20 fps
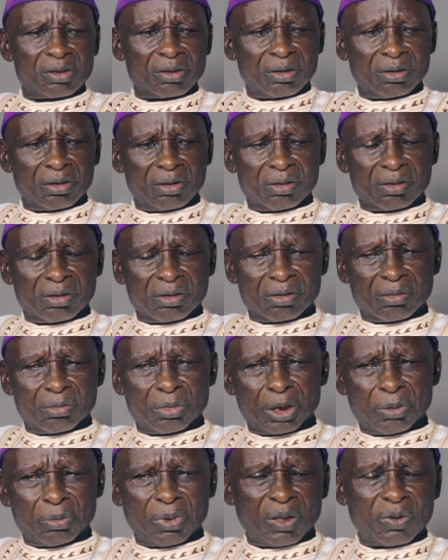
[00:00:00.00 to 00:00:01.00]
If
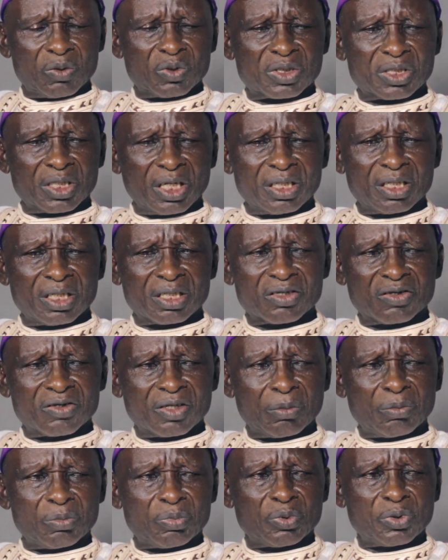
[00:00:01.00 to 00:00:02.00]
I will set
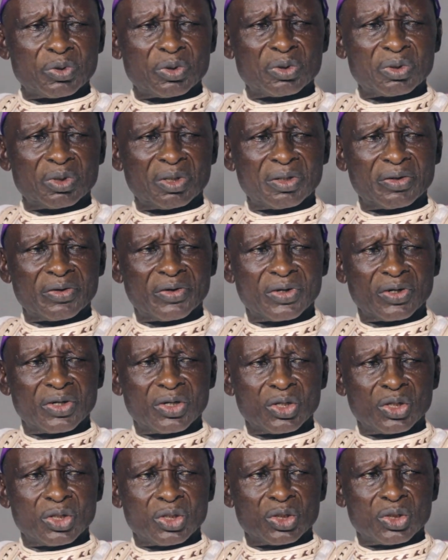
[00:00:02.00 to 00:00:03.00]
example
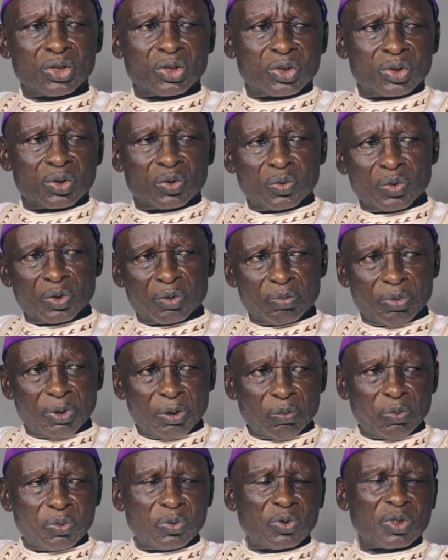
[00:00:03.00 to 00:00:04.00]
with
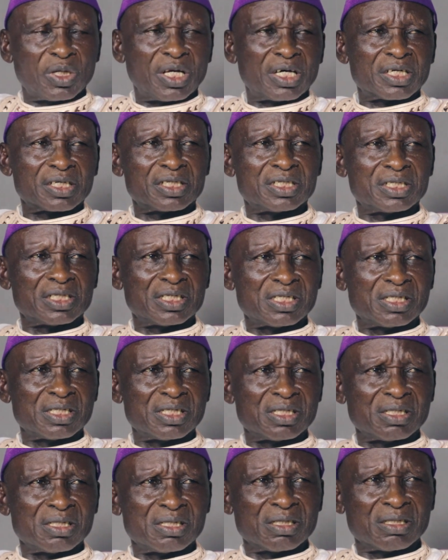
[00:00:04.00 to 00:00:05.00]
people like
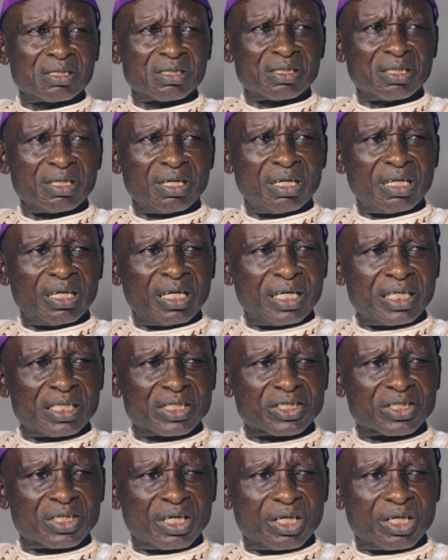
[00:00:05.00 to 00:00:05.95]
the Elias